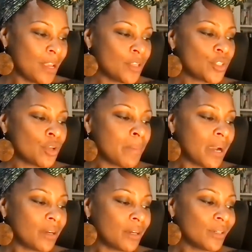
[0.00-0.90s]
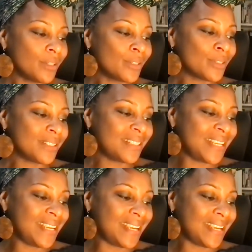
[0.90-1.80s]
So my girls
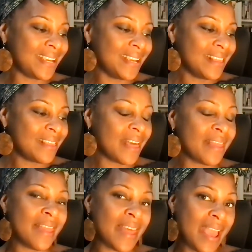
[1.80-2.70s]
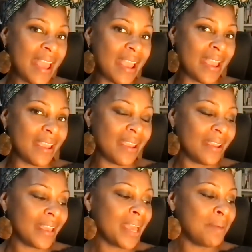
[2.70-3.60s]
see that they
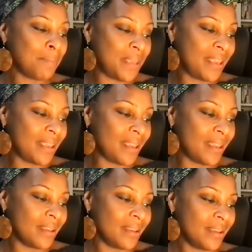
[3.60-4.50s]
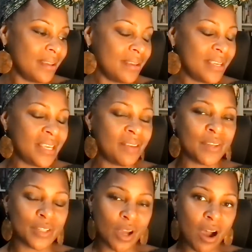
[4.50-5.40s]
can be
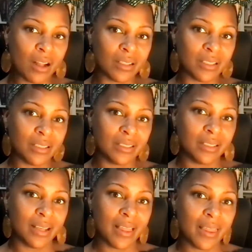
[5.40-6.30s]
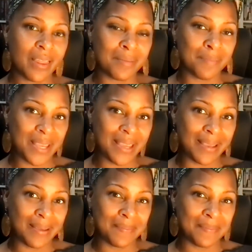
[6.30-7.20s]
even taller than me.